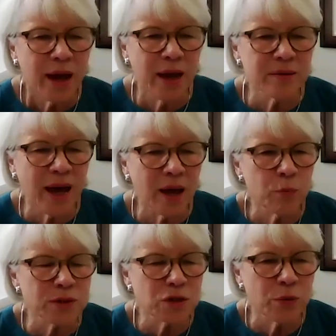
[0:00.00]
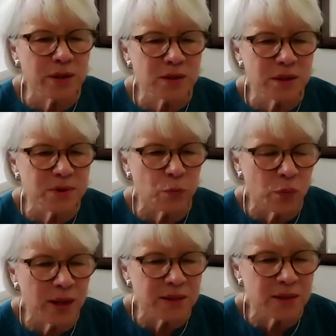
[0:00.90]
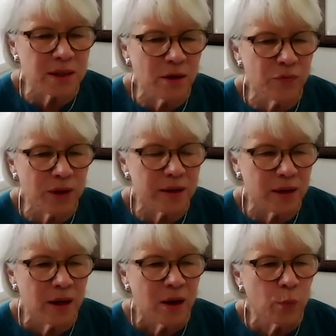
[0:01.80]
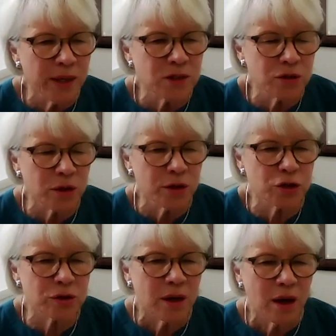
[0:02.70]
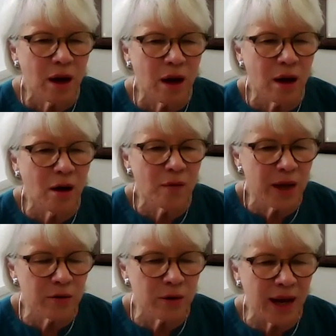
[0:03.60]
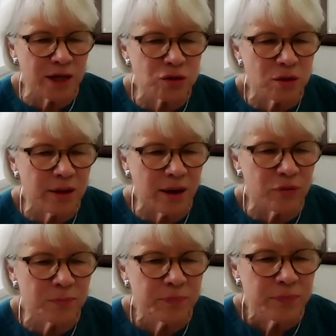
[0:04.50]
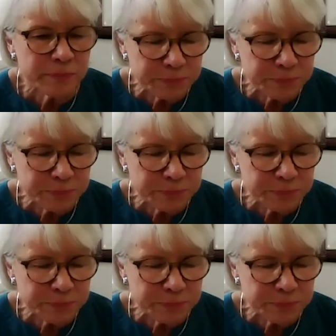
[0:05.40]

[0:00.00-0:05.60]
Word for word: and dad was doing some really significant research uh, on the international level,